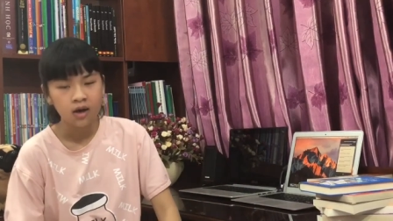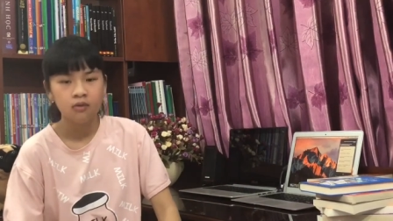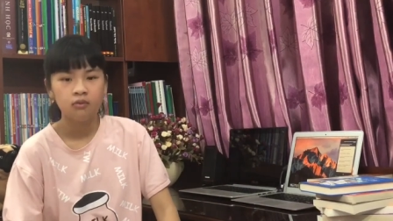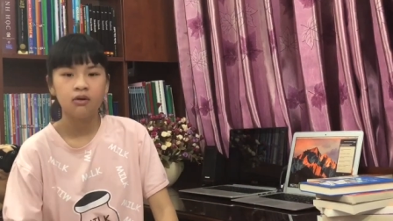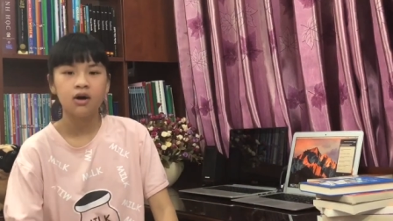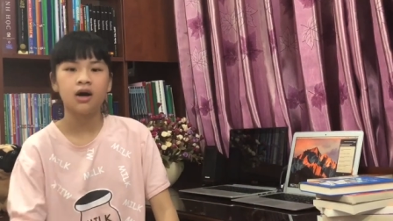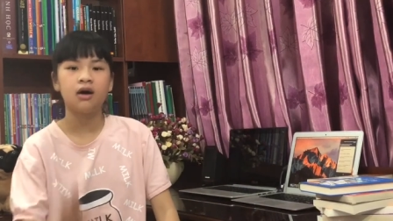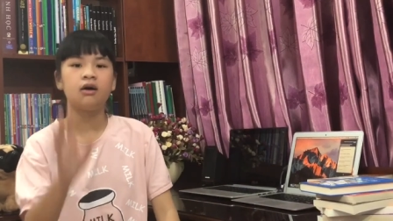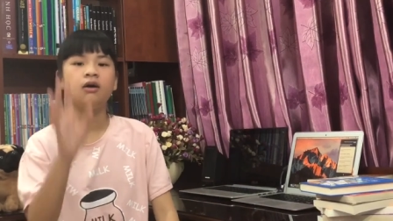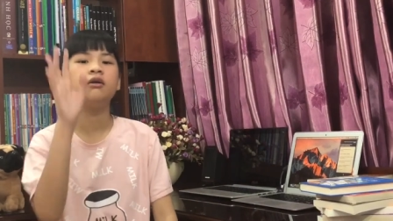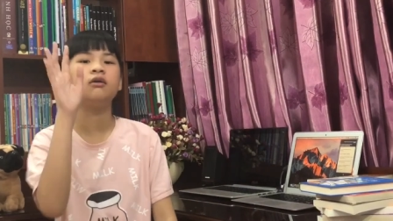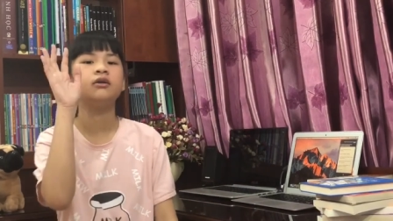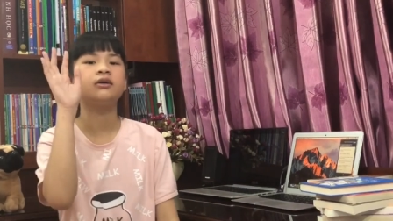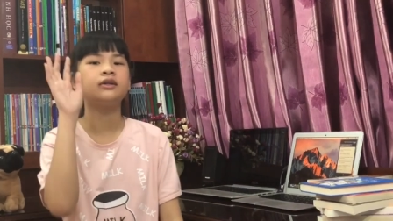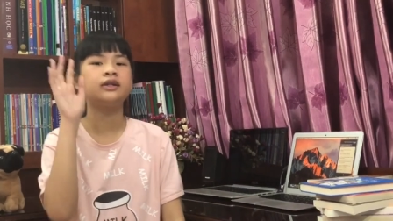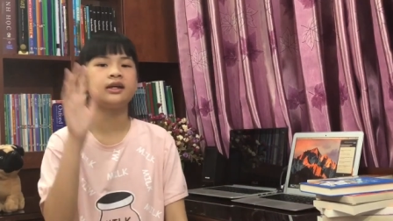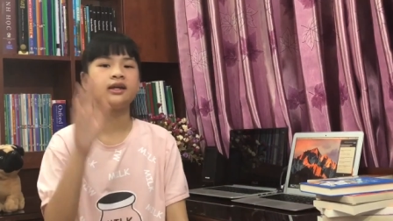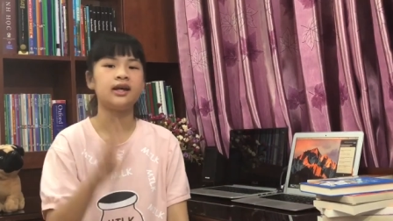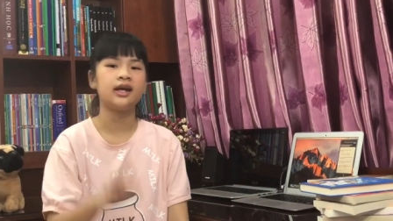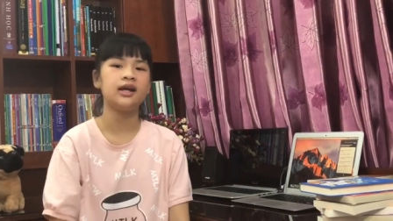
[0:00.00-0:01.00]
Well,
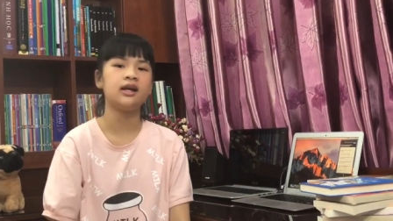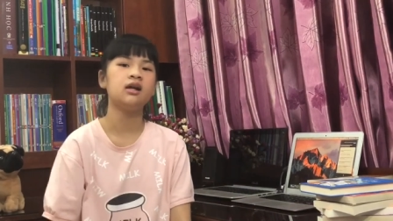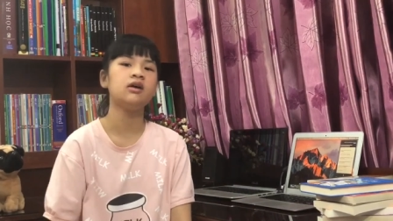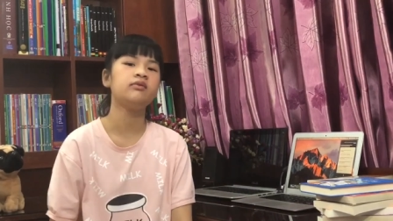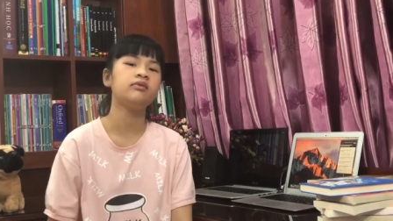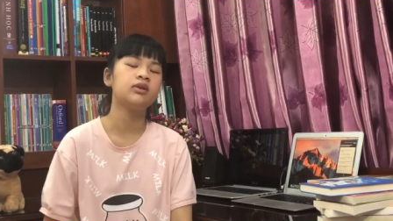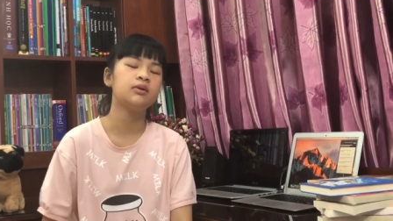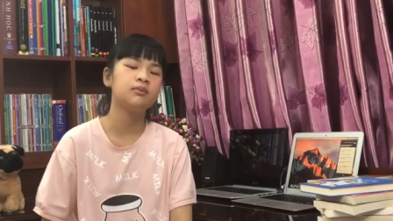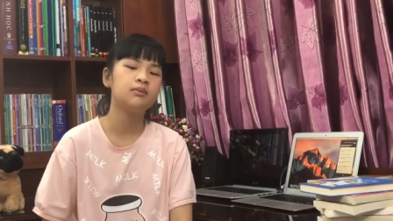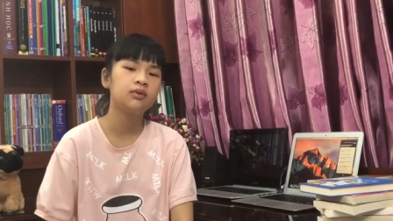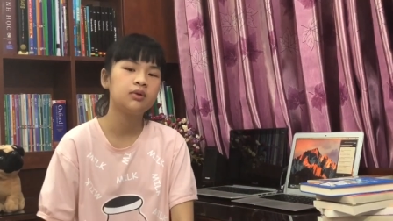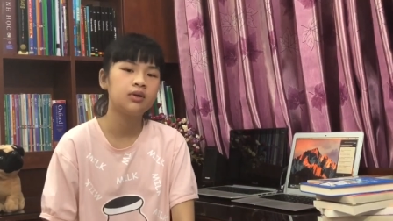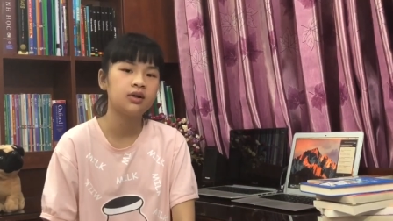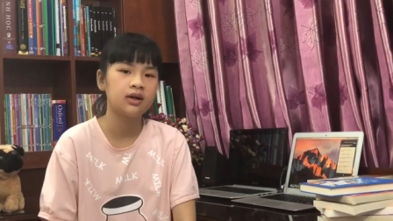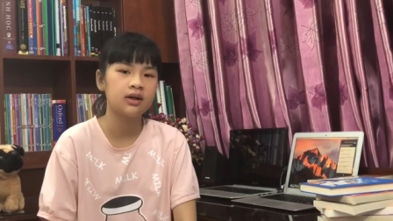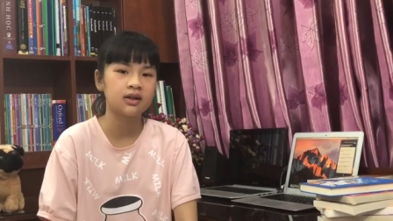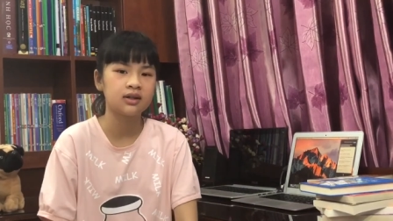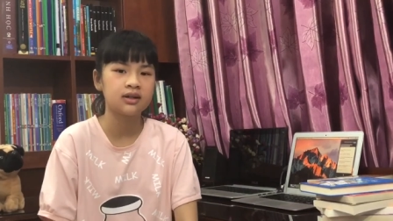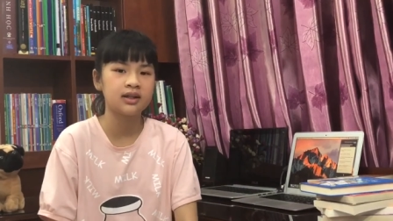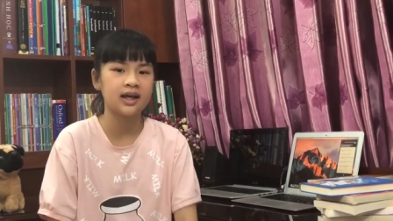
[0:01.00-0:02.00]
the end of
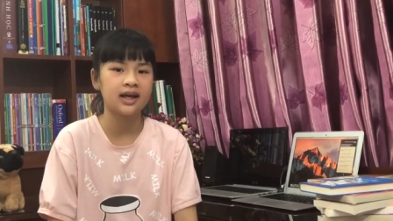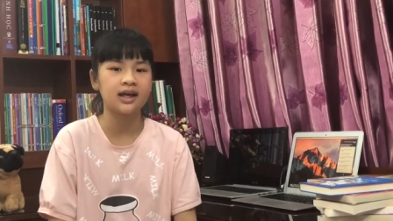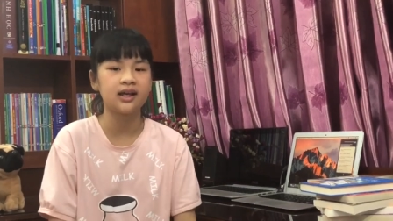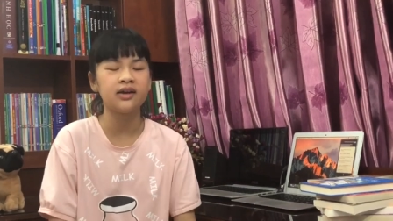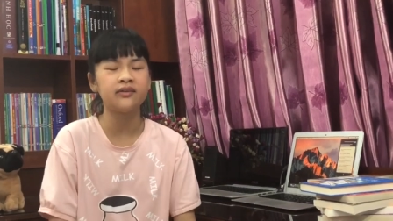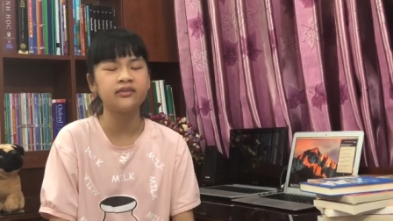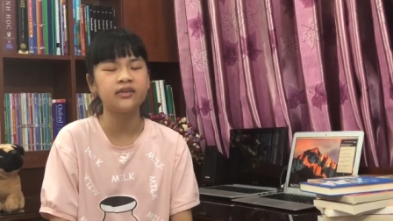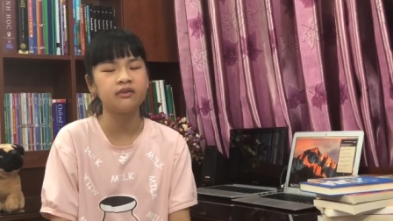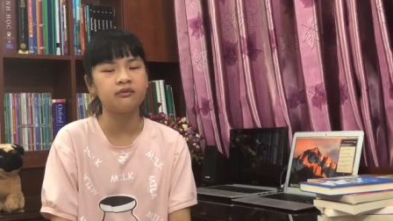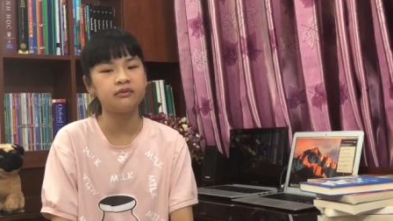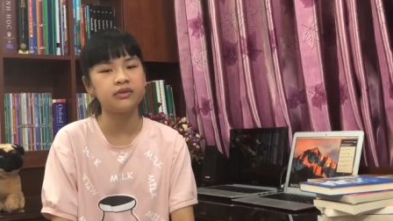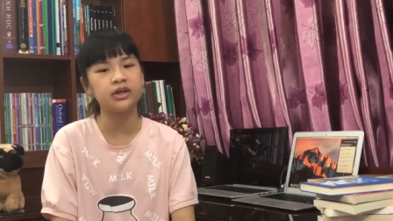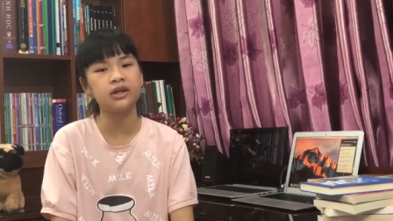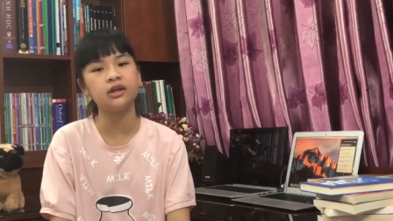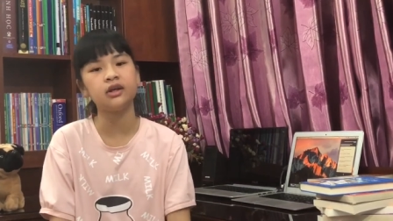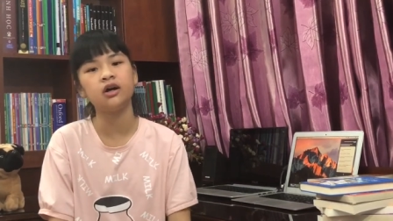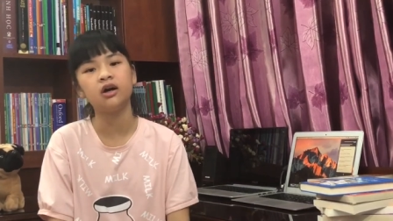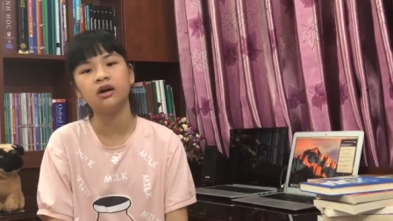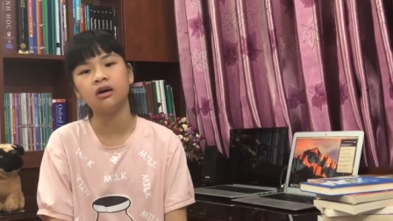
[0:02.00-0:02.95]
the the end of the video,